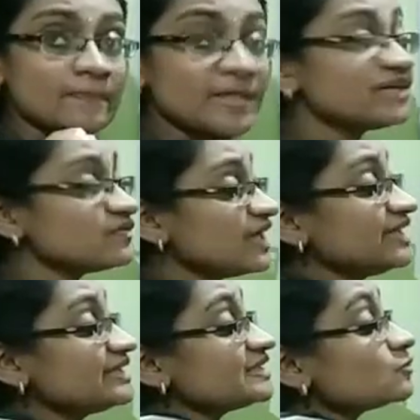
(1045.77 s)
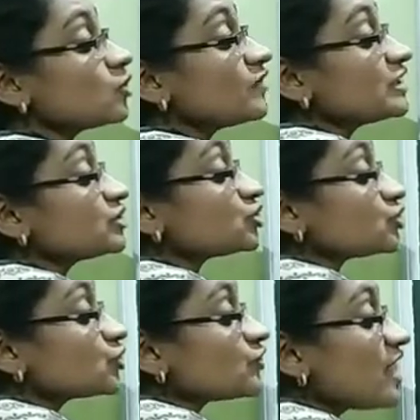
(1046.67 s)
but when it is moving
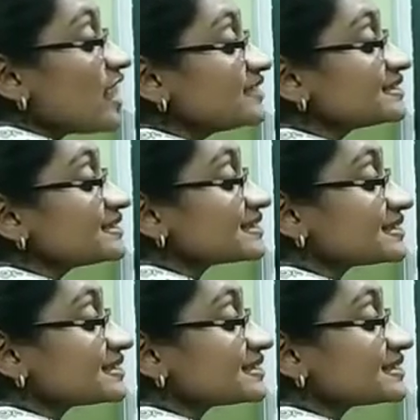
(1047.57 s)
towards the